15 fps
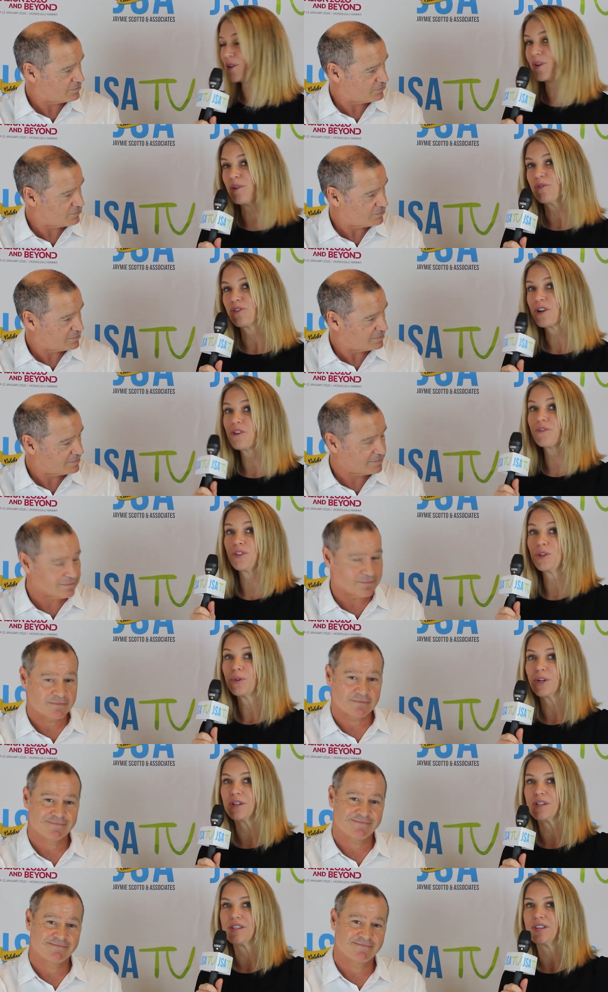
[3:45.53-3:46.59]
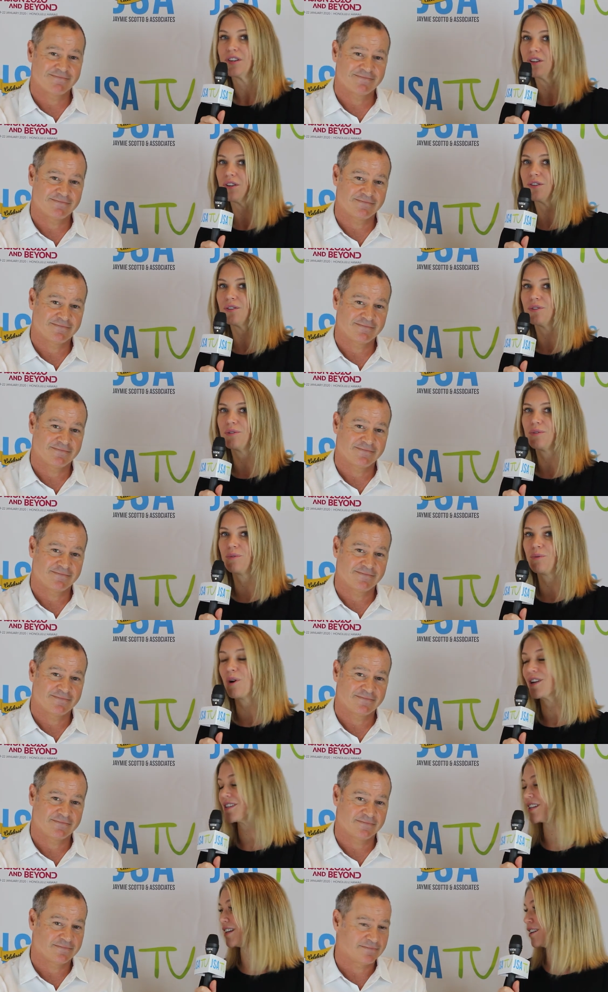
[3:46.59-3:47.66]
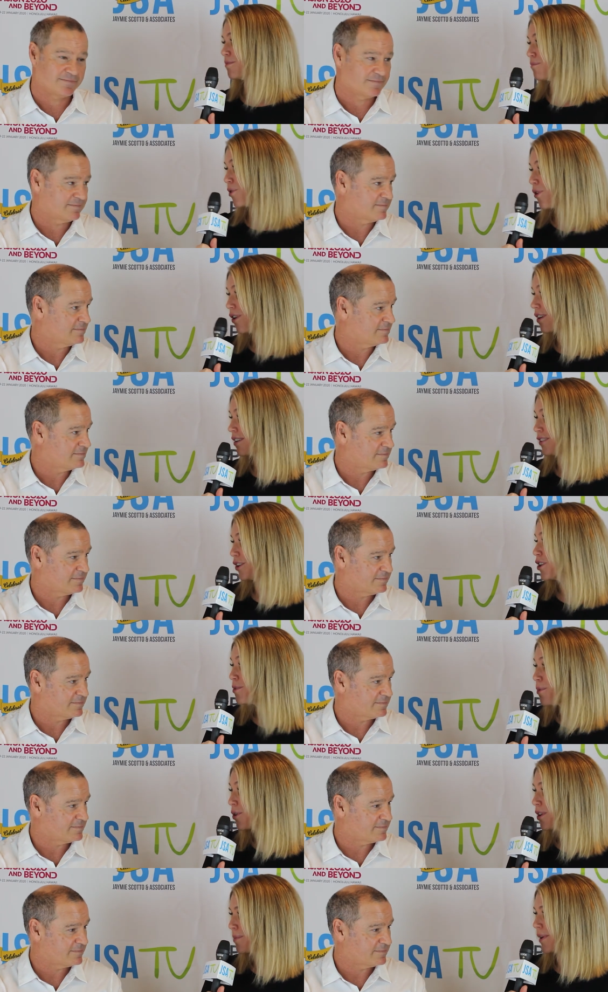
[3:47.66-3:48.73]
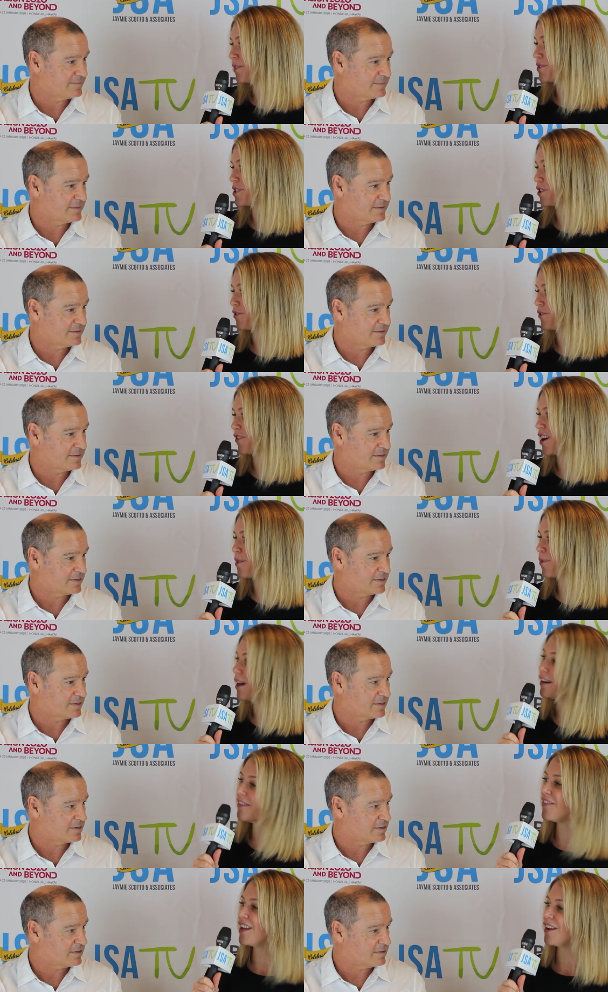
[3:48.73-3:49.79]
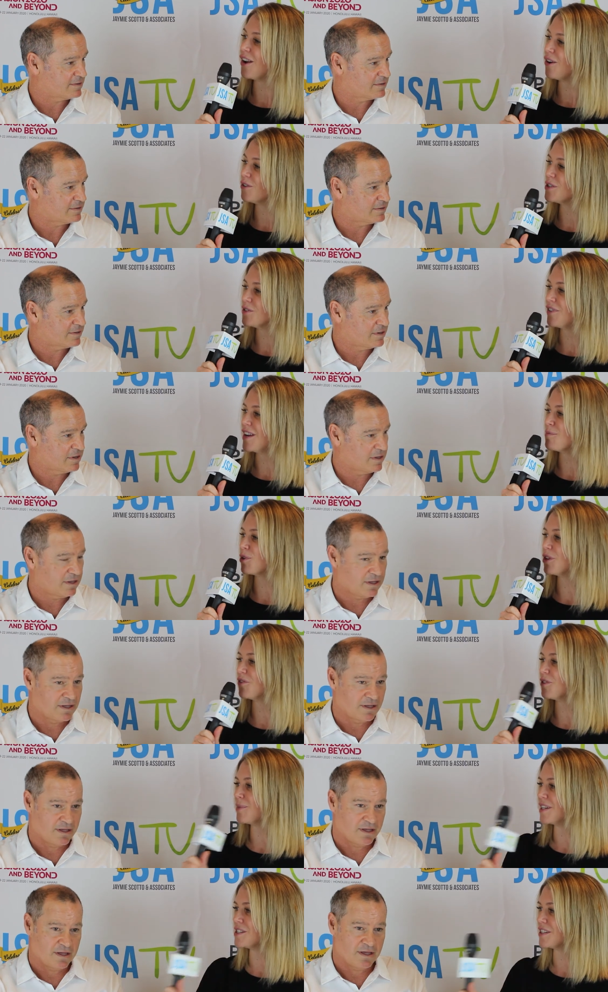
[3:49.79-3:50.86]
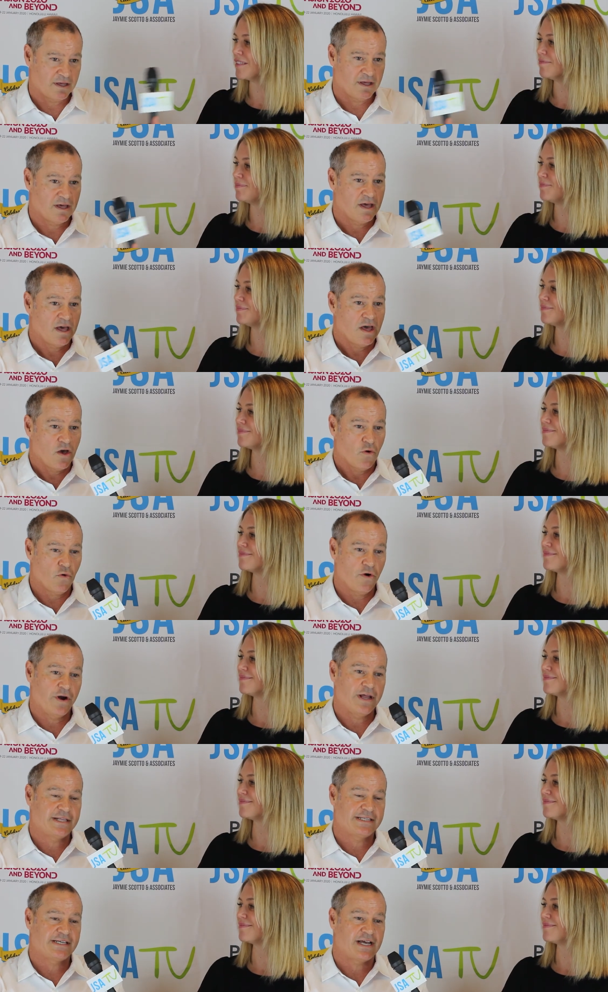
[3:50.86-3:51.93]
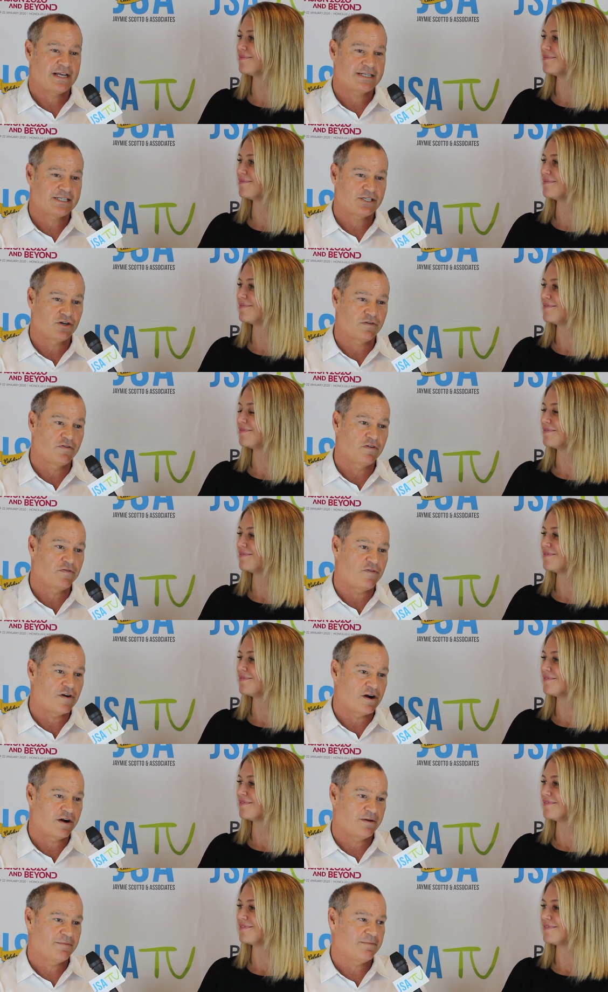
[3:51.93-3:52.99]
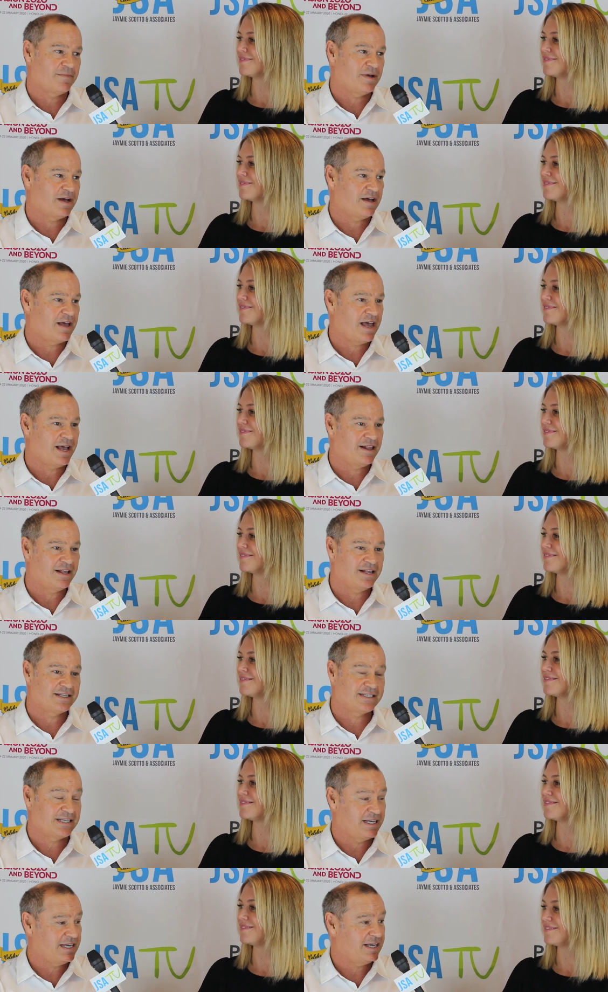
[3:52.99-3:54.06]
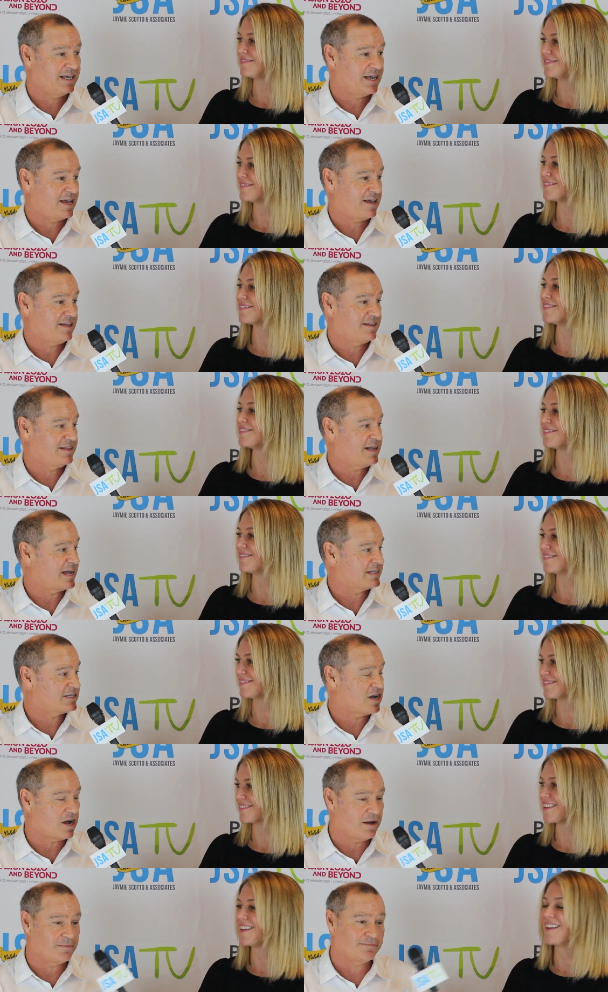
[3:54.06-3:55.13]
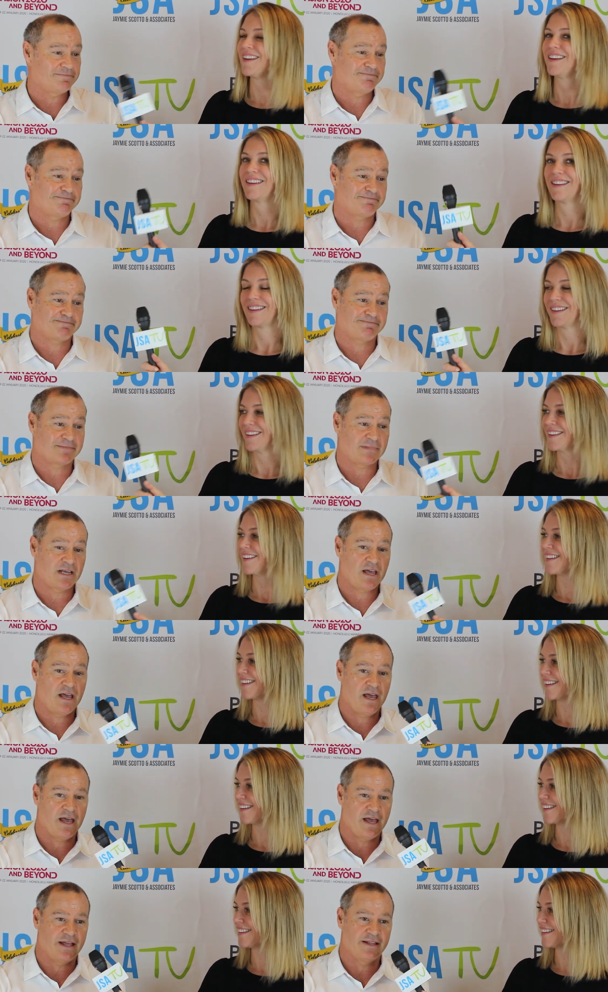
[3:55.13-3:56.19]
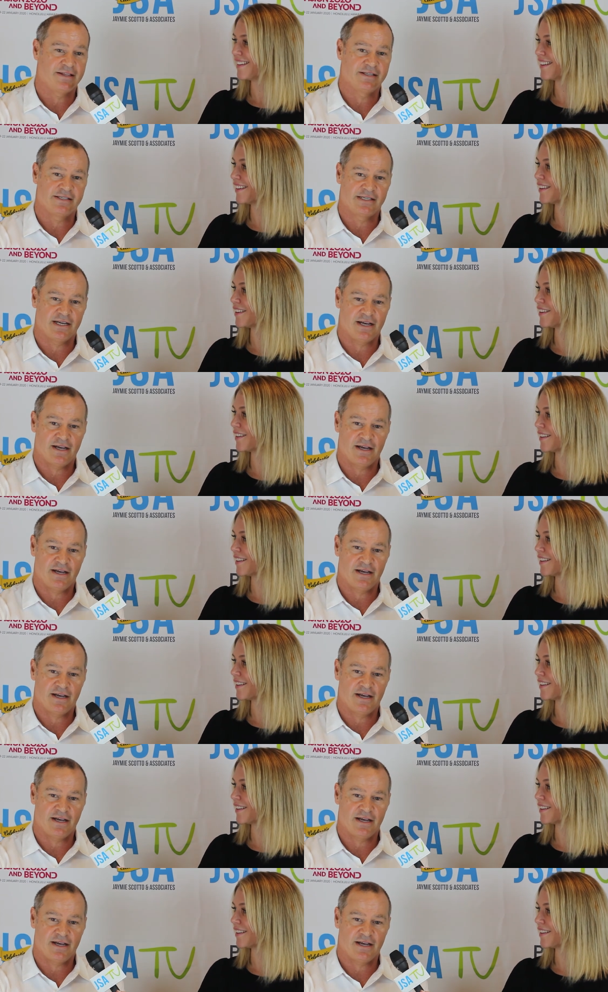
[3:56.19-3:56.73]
Speaker 1: you. And for our viewers who want to hear more, learn more about Server Farm, where can they go to find more information?
Speaker 2: We're at serverfarmllc.com. And